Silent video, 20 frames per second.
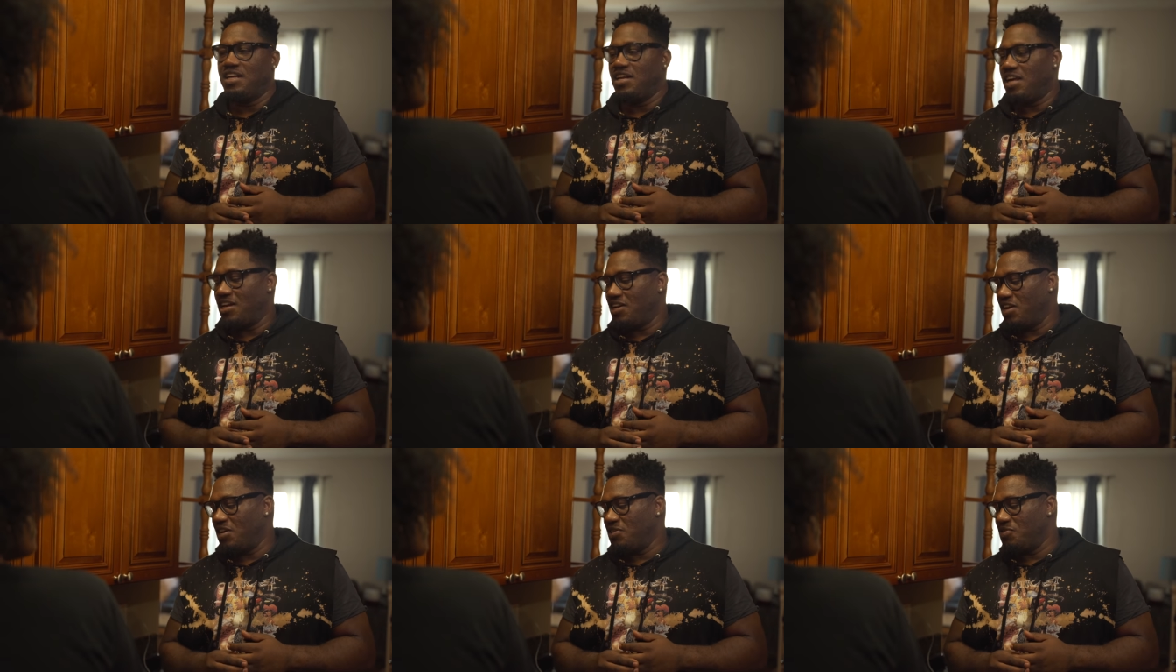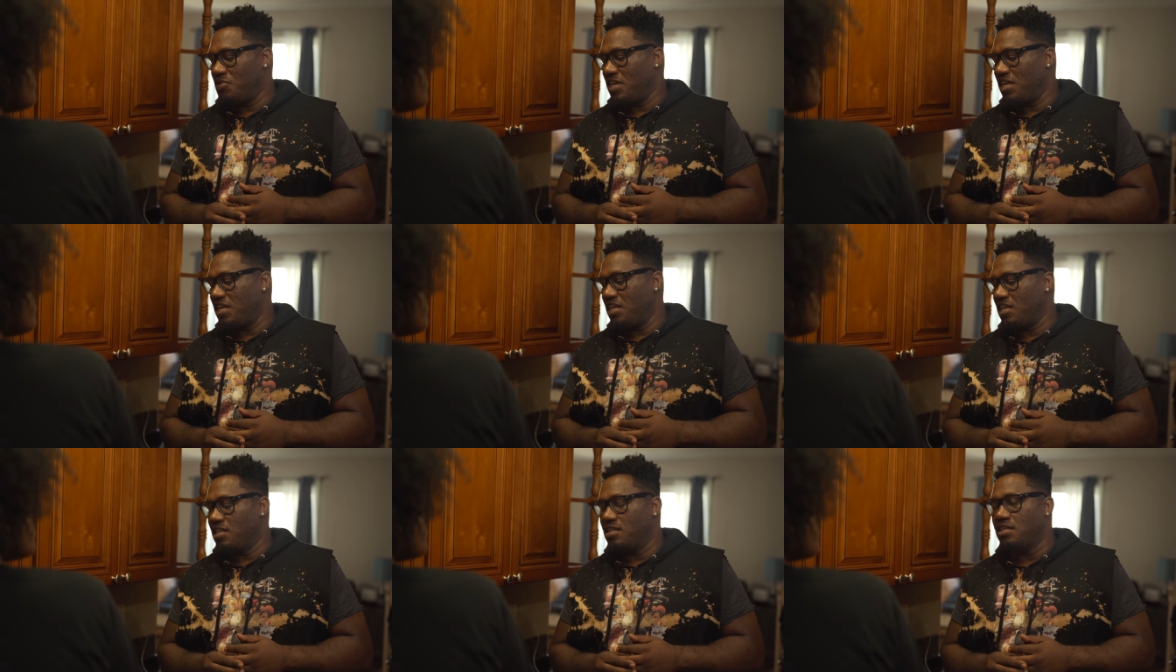I, I don't
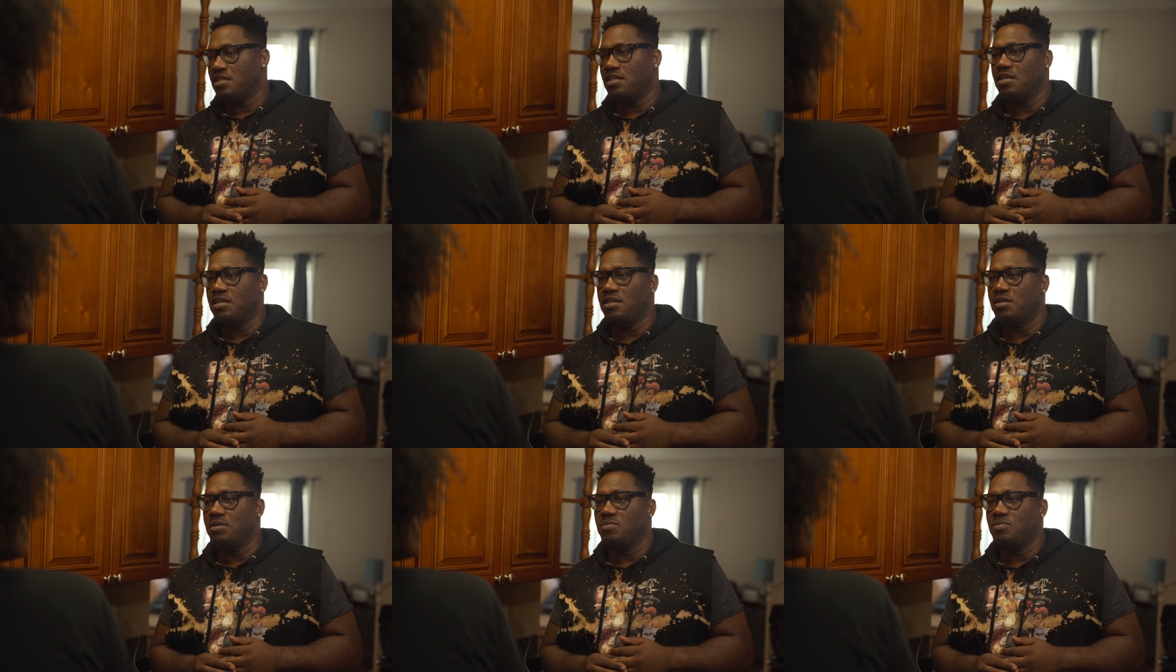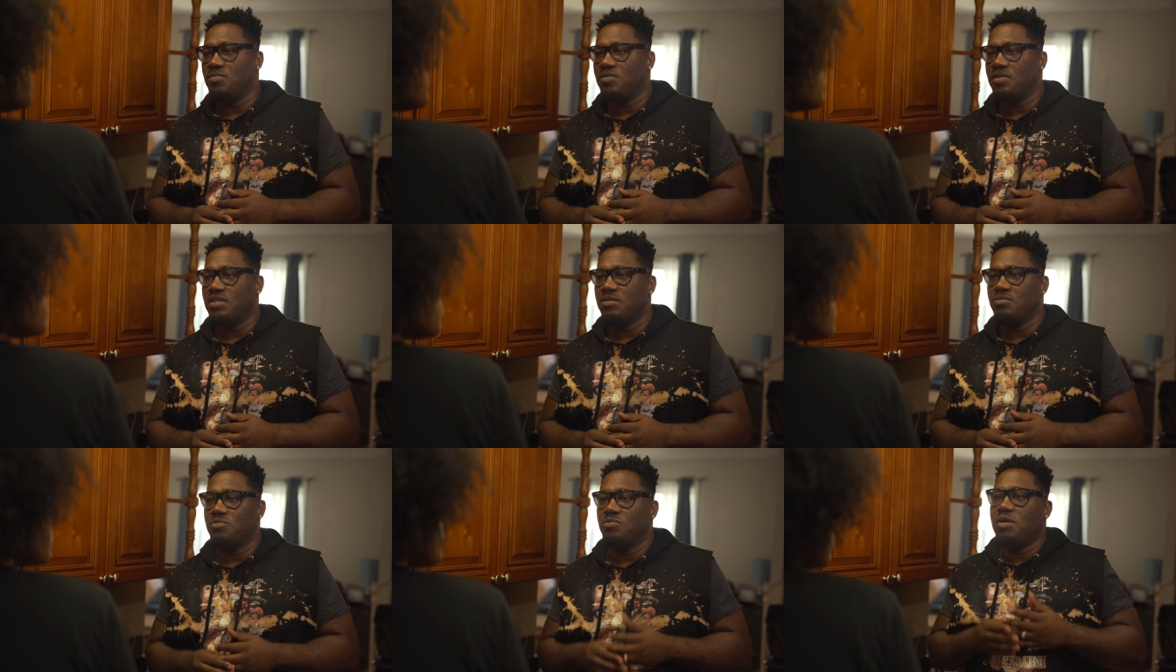get it. Um,
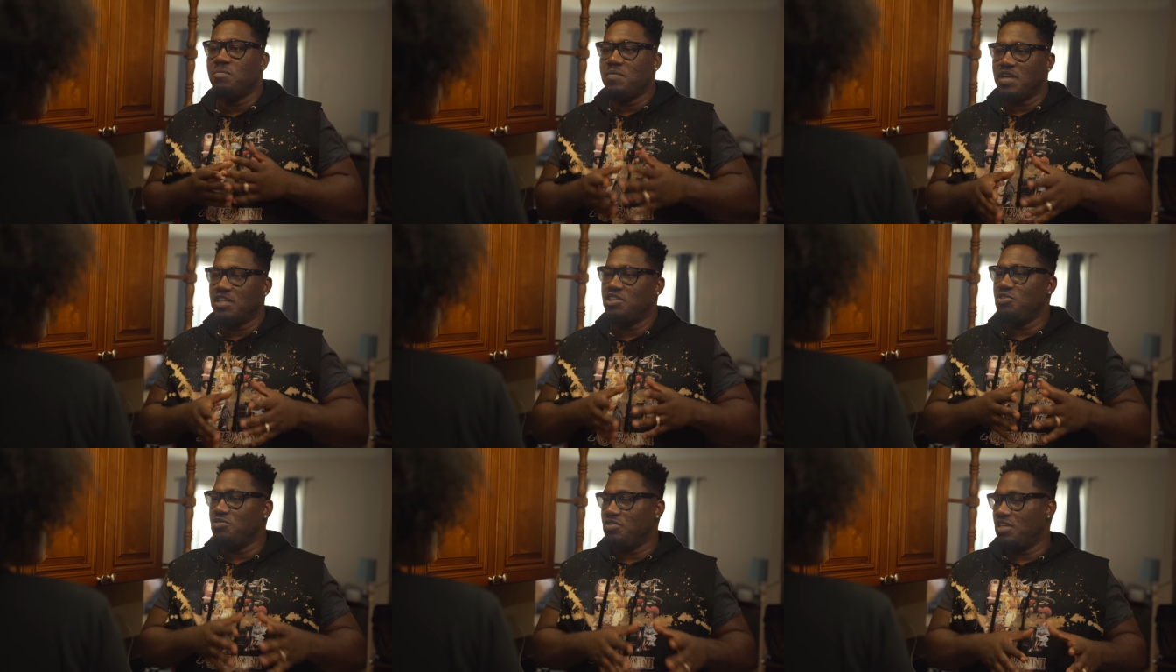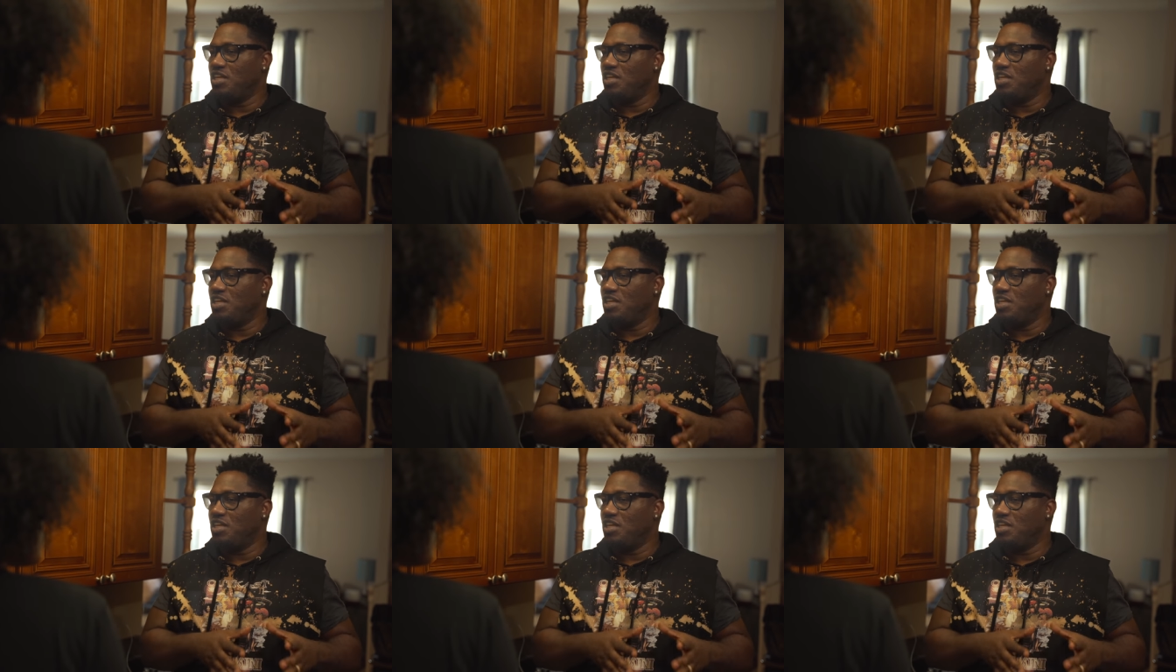what makes you